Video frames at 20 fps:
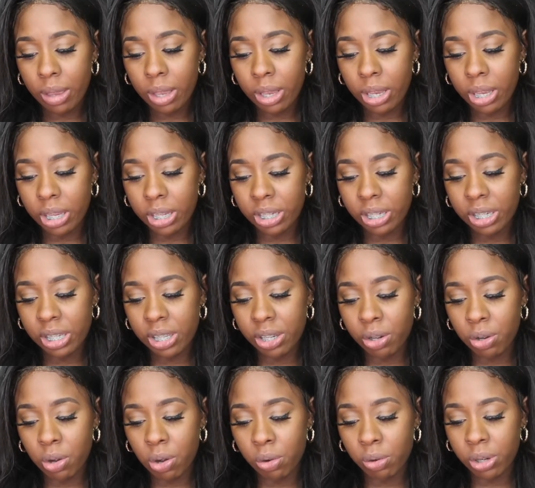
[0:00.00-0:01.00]
It's
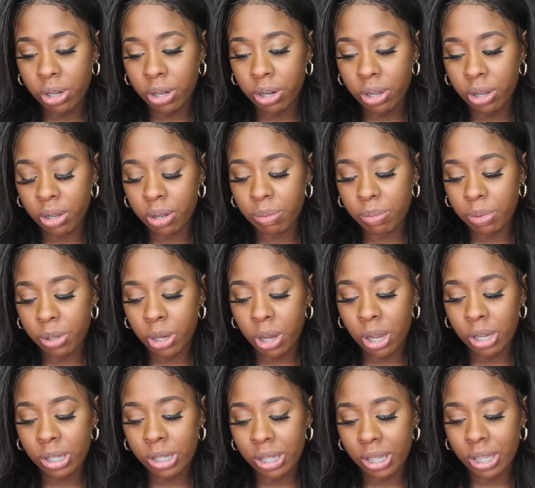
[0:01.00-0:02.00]
still holding up. Do
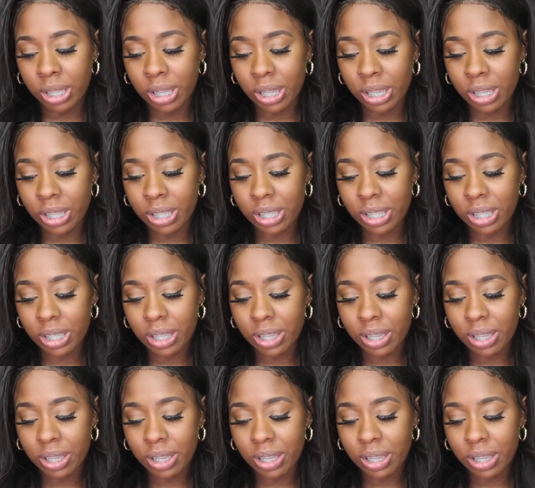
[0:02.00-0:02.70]
y'all see this?